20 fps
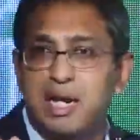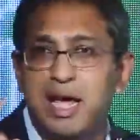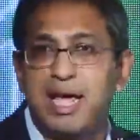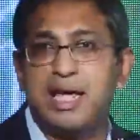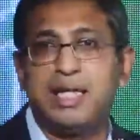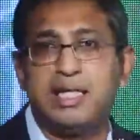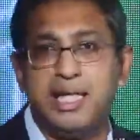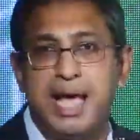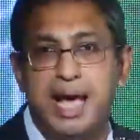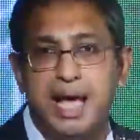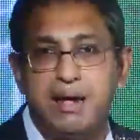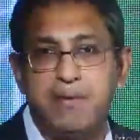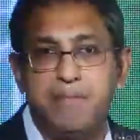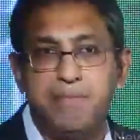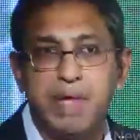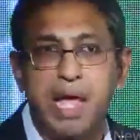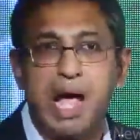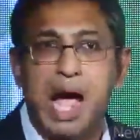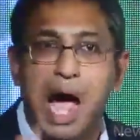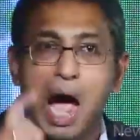like
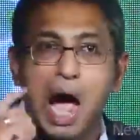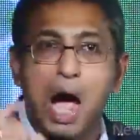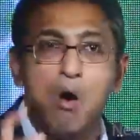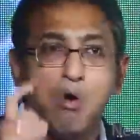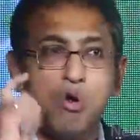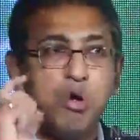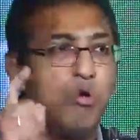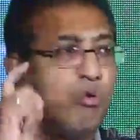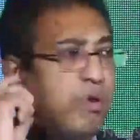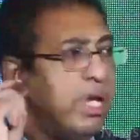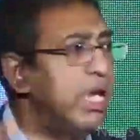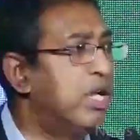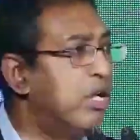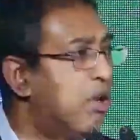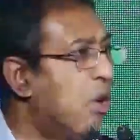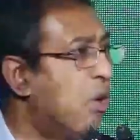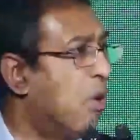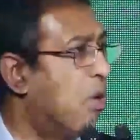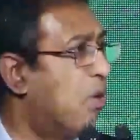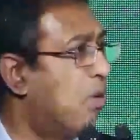that, how do we
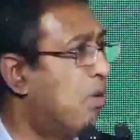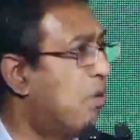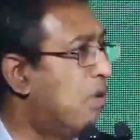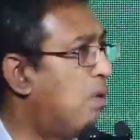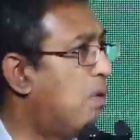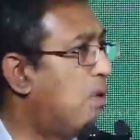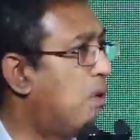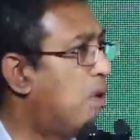grow?